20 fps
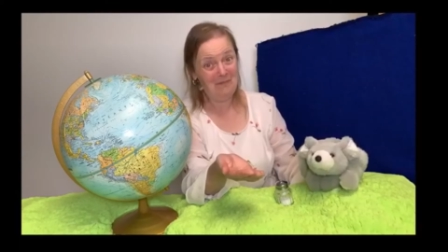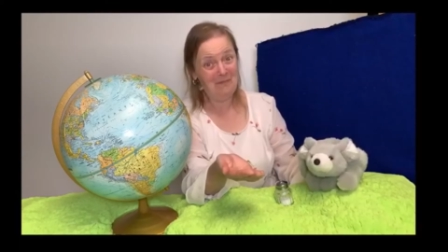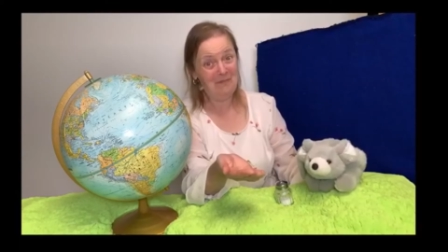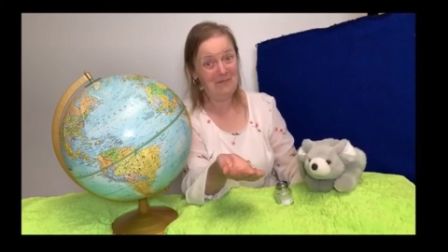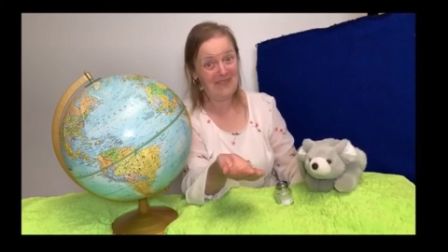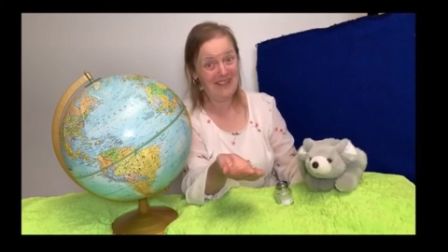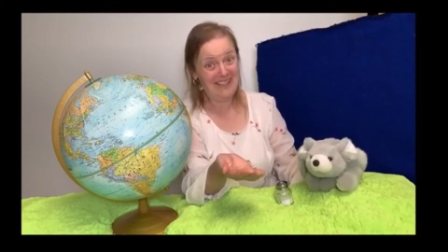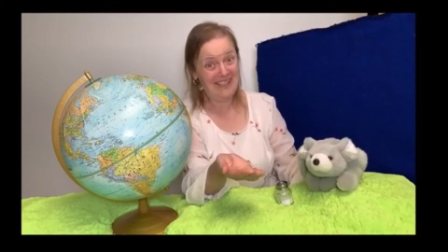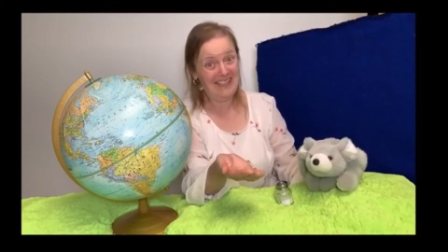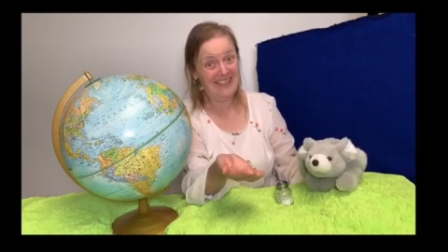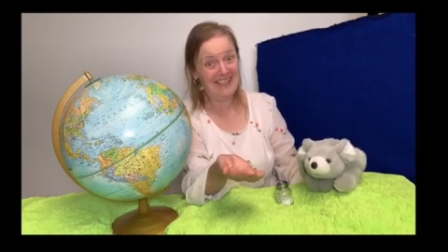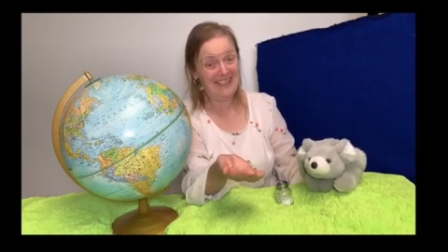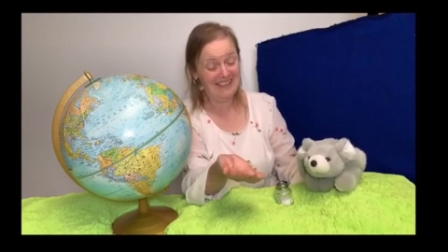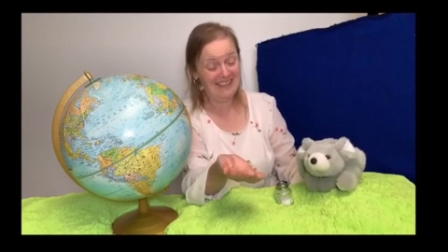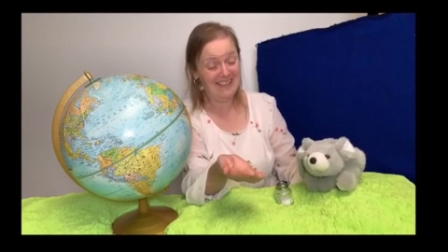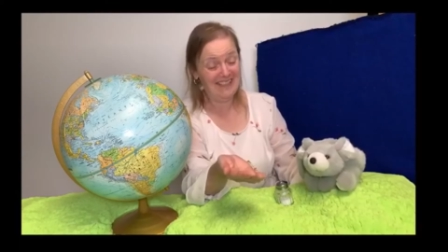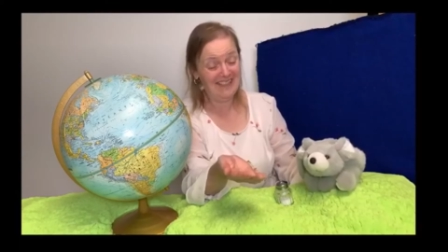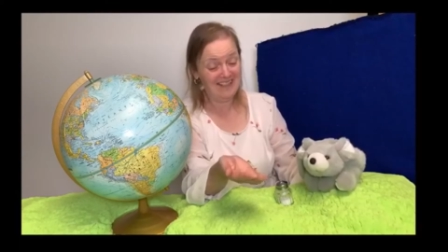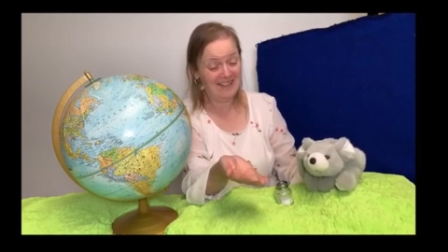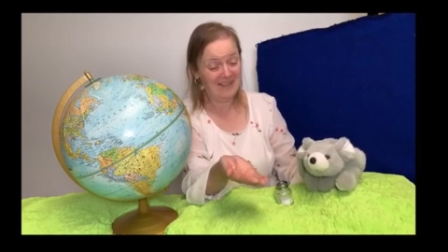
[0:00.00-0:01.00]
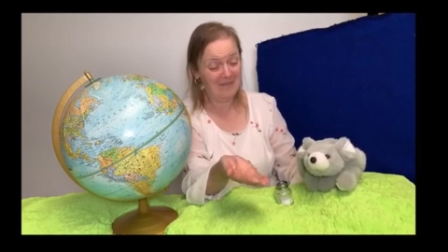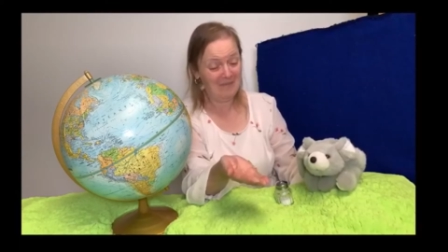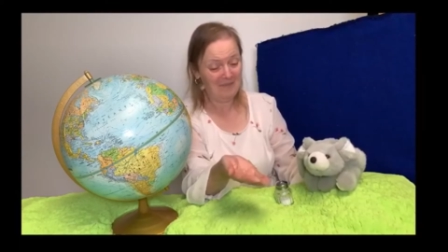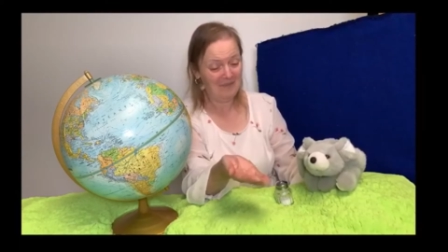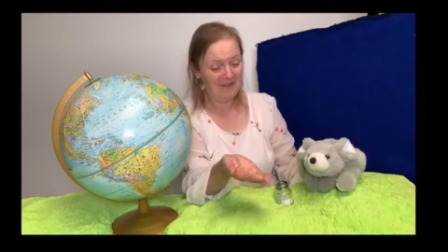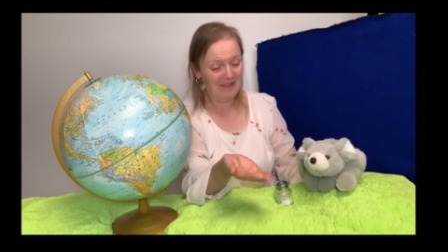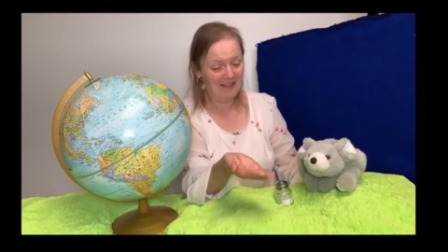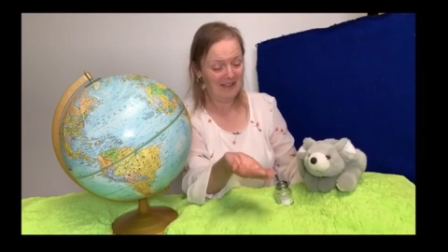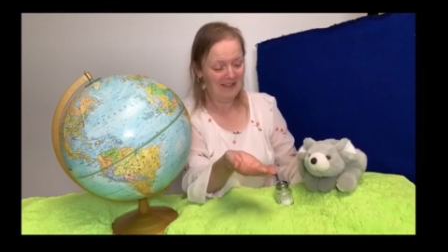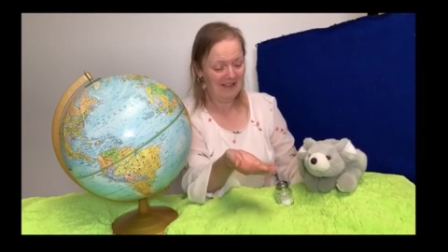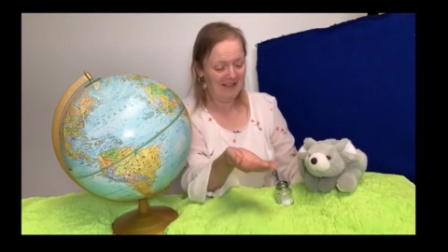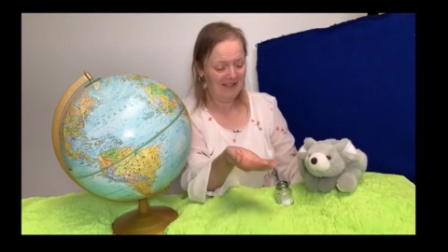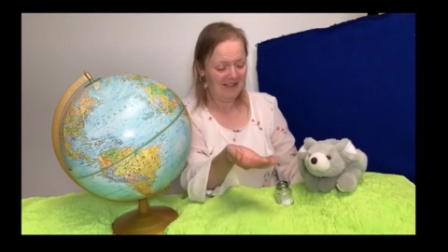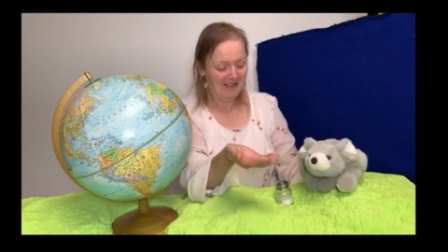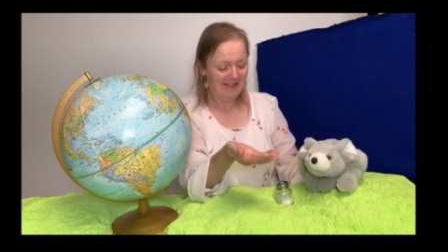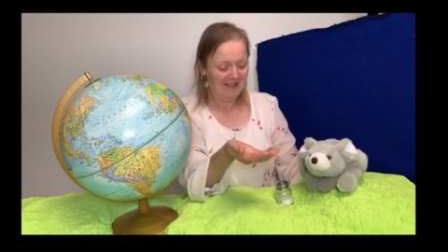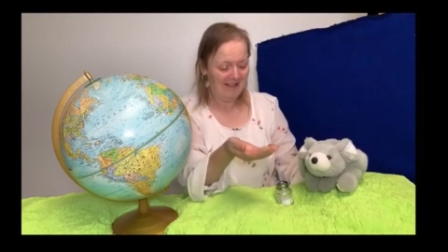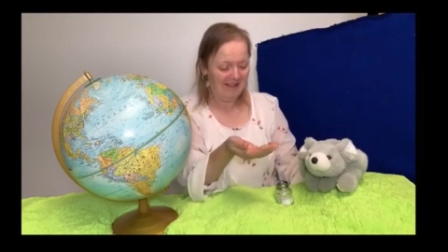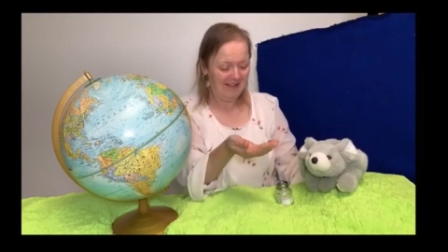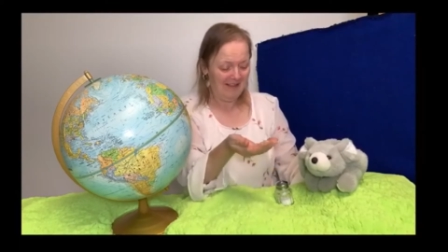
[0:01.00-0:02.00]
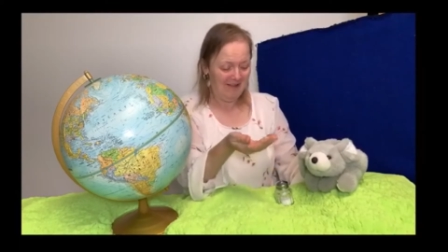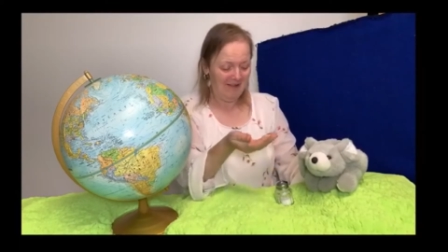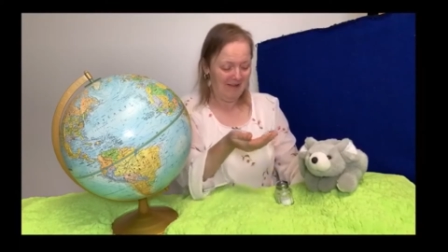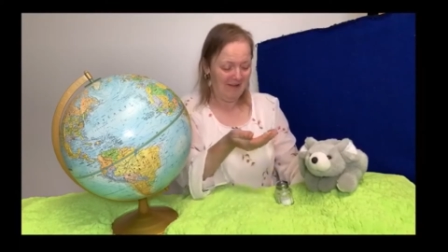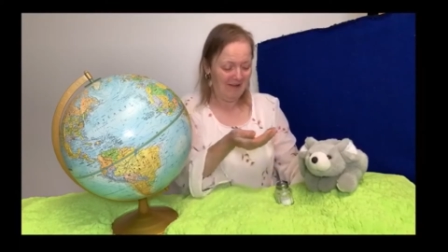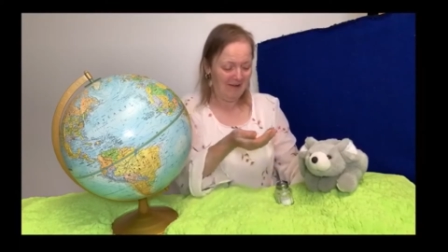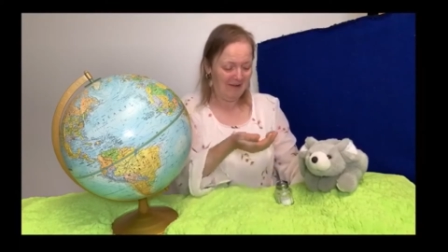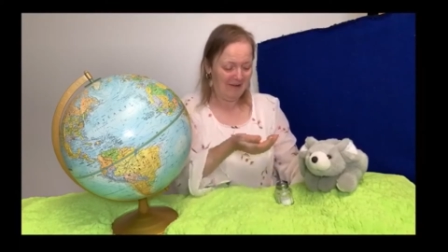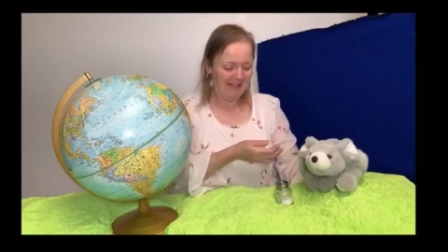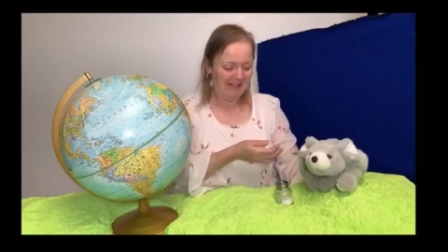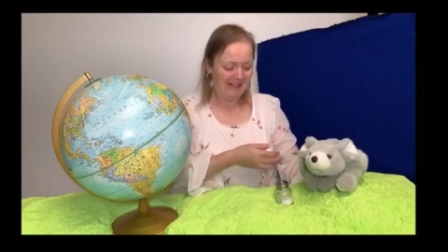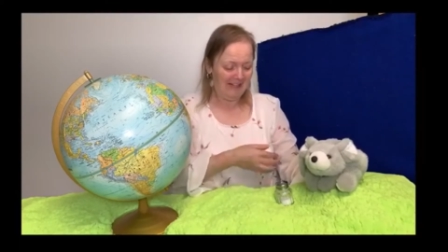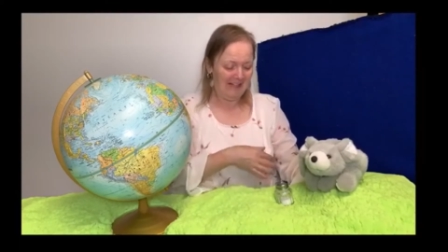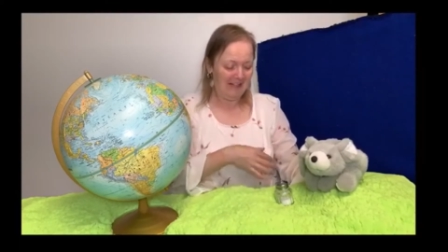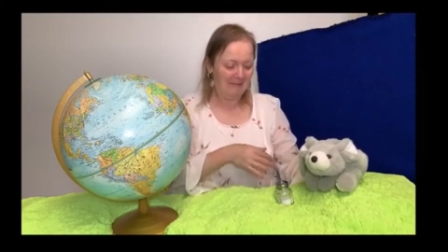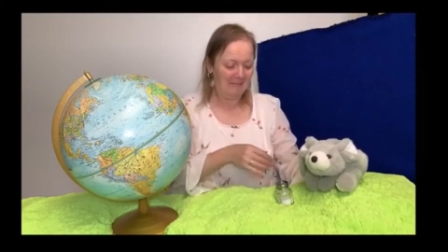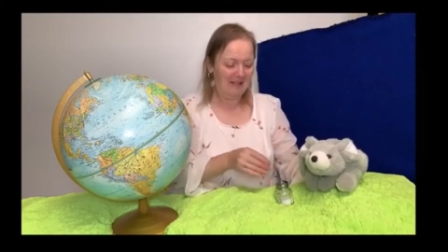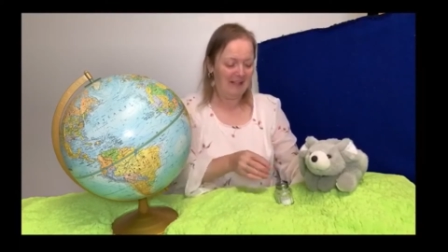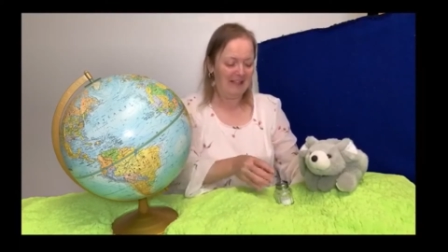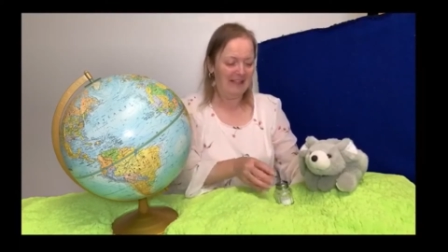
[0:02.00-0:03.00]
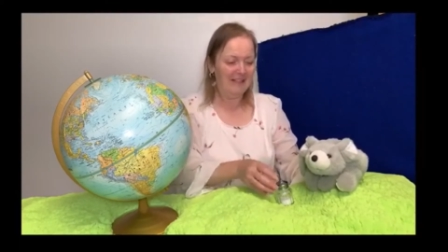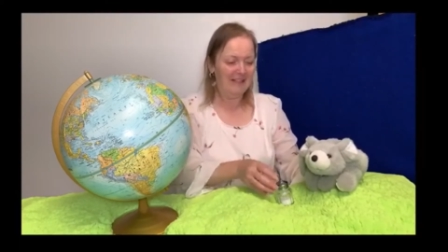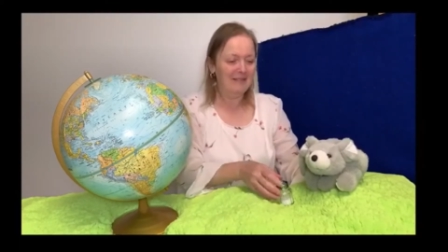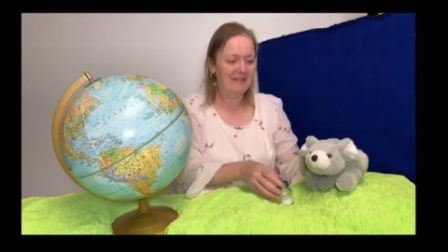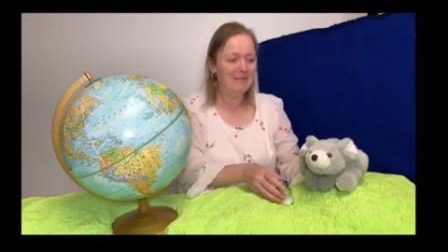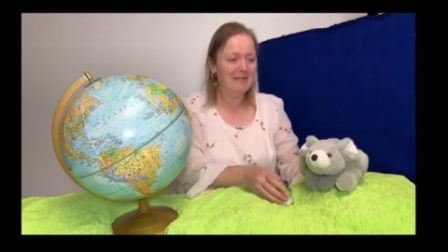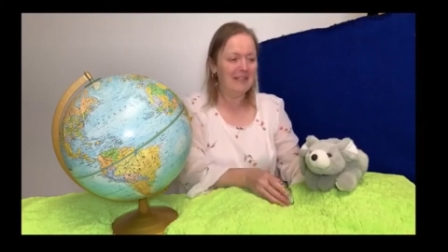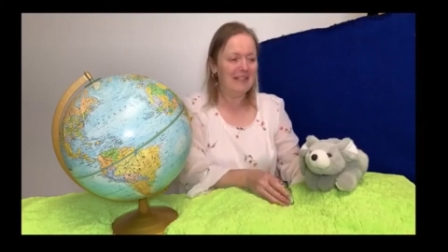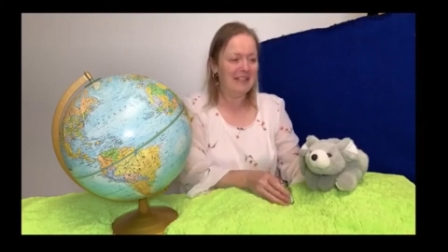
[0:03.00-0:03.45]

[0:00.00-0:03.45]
It is. All right, I'll put it away.